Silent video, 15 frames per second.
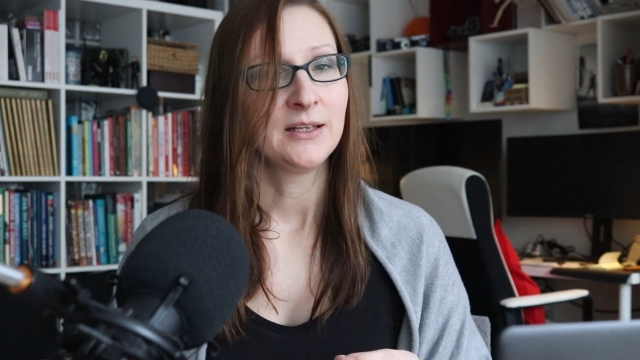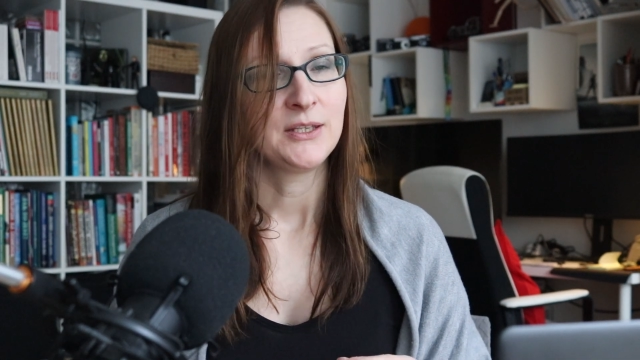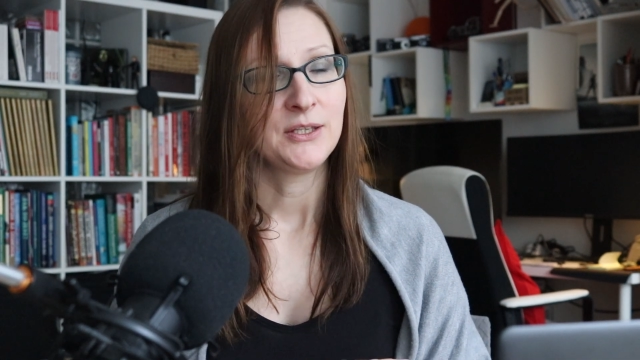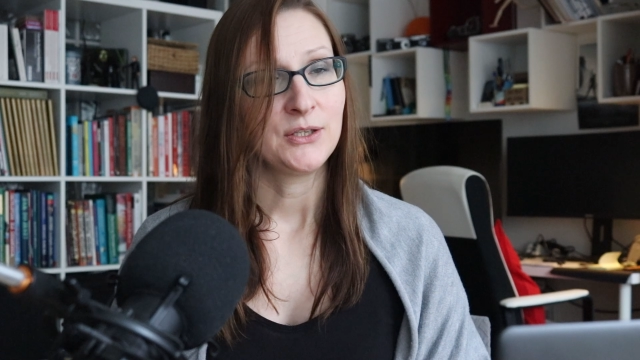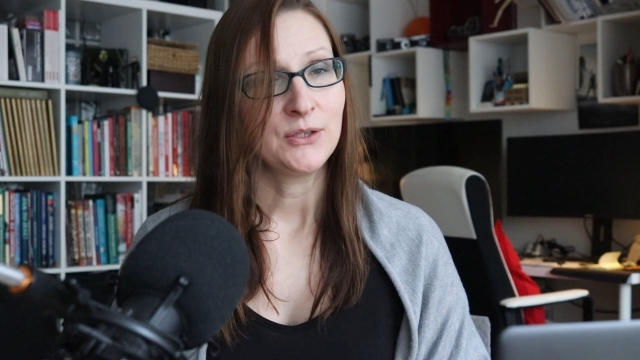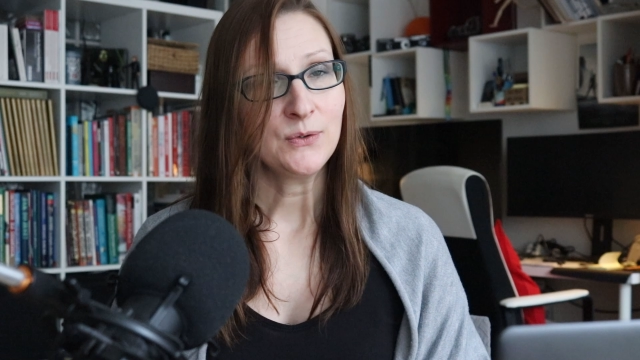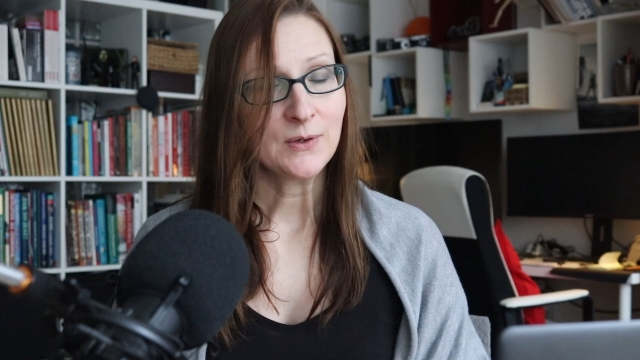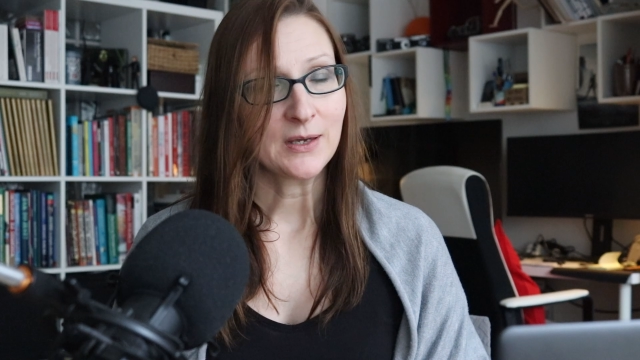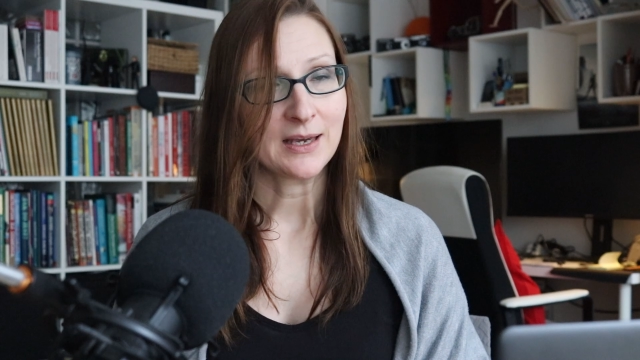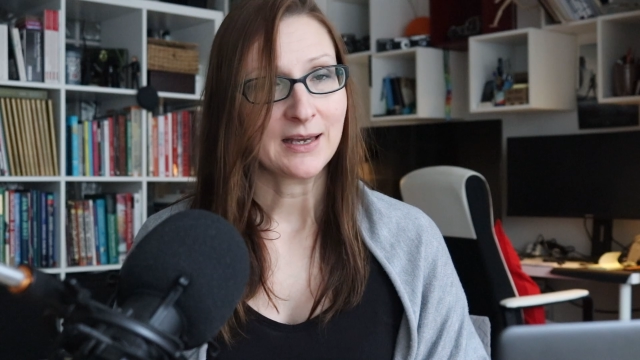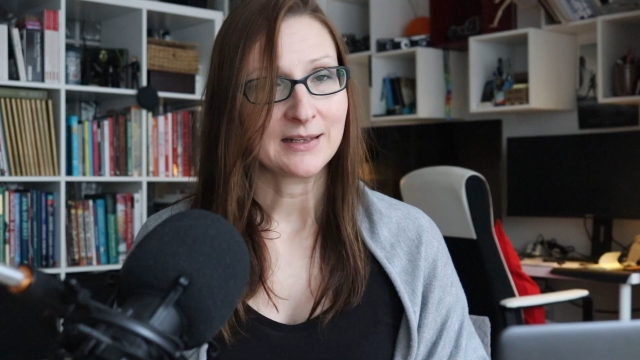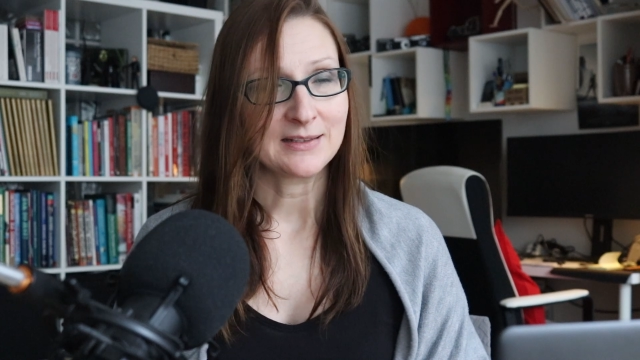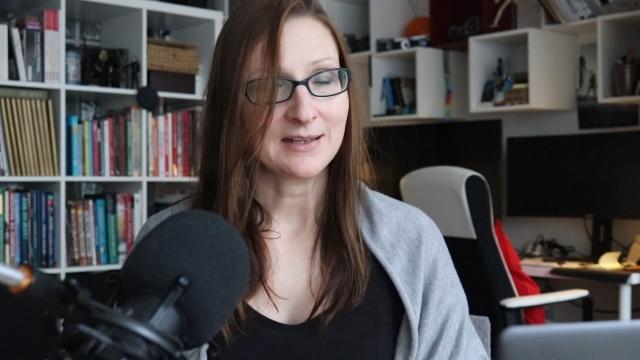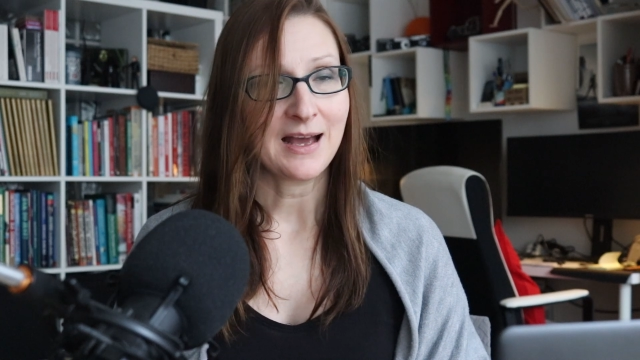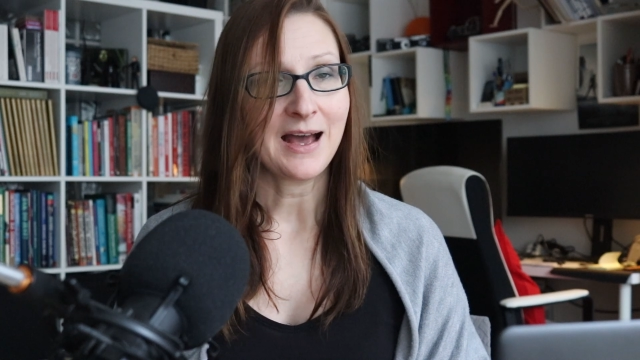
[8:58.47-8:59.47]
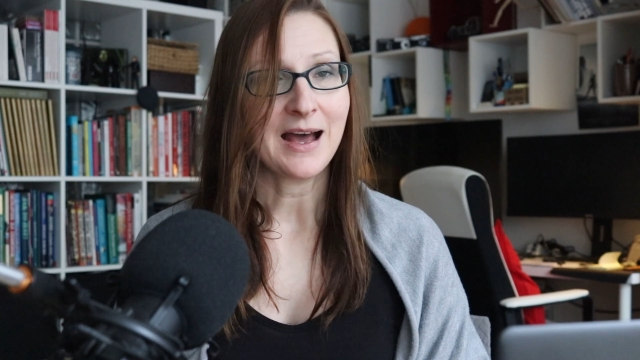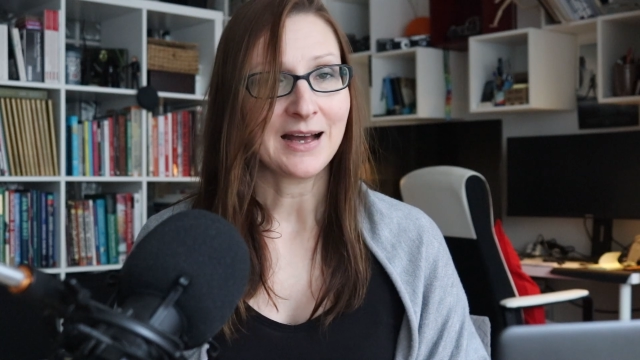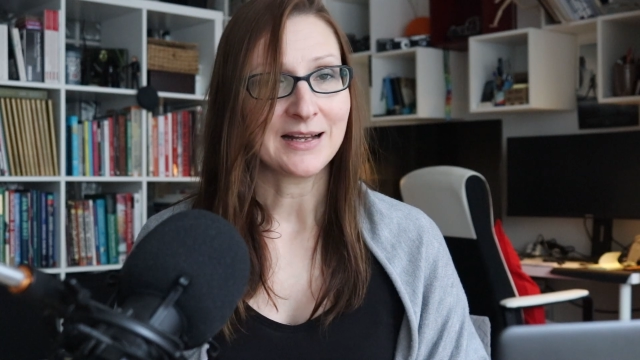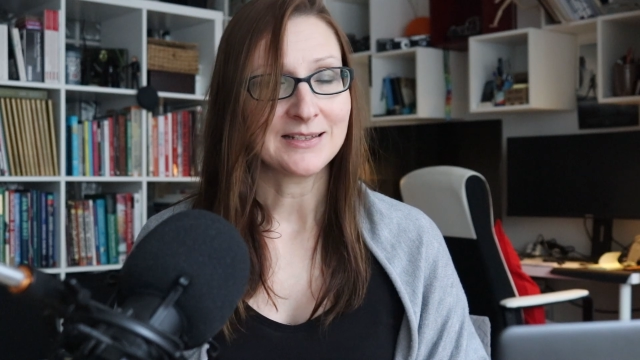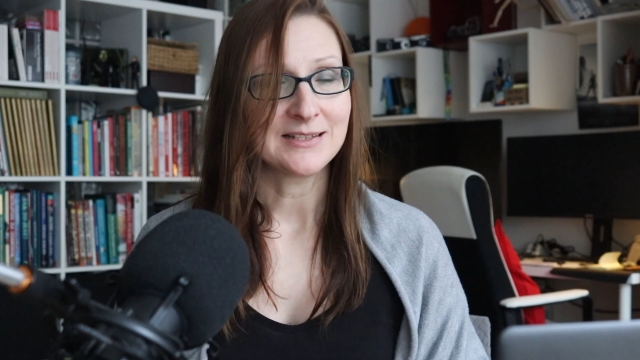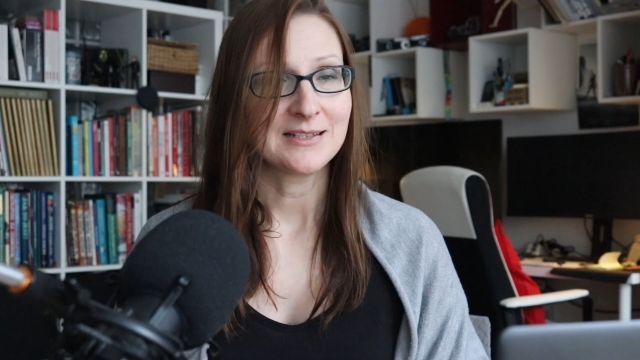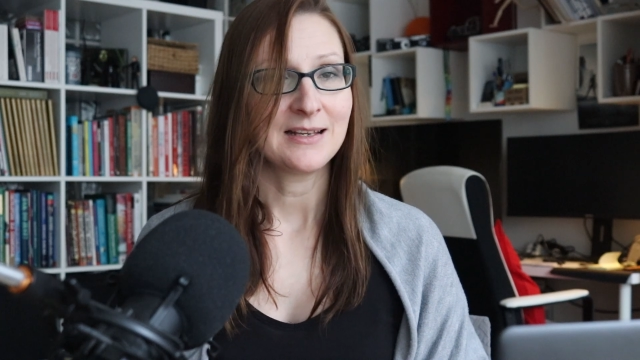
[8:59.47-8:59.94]
you can
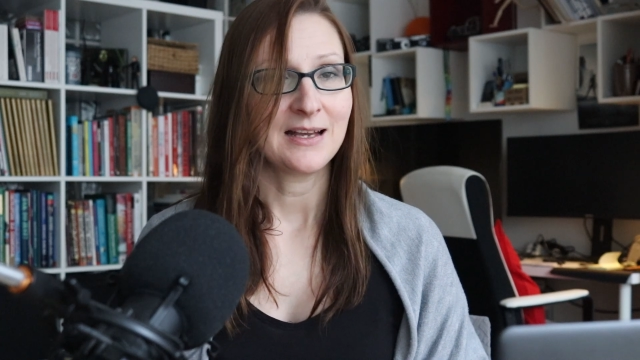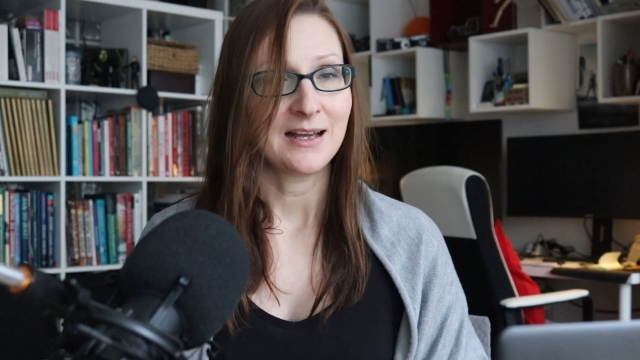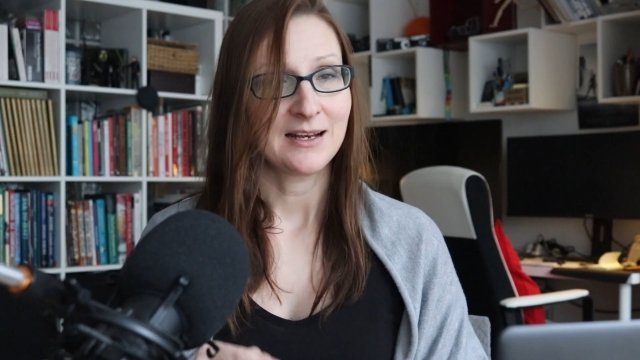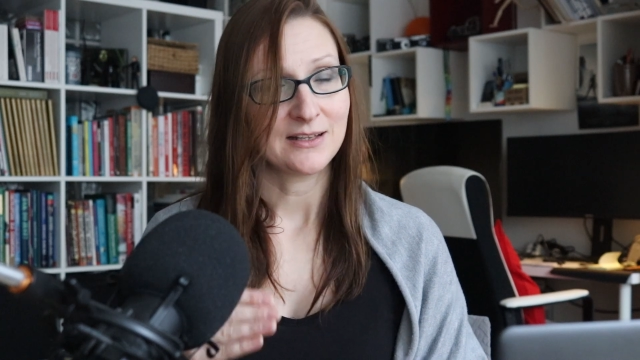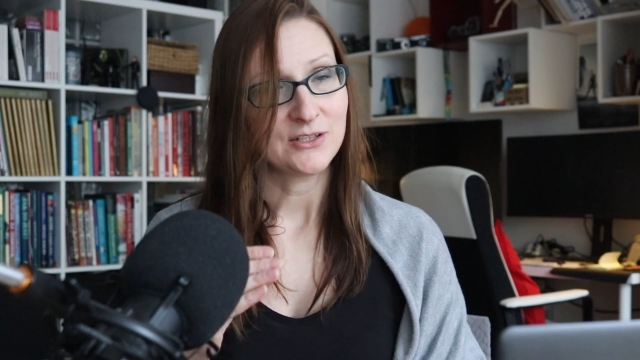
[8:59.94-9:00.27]
add an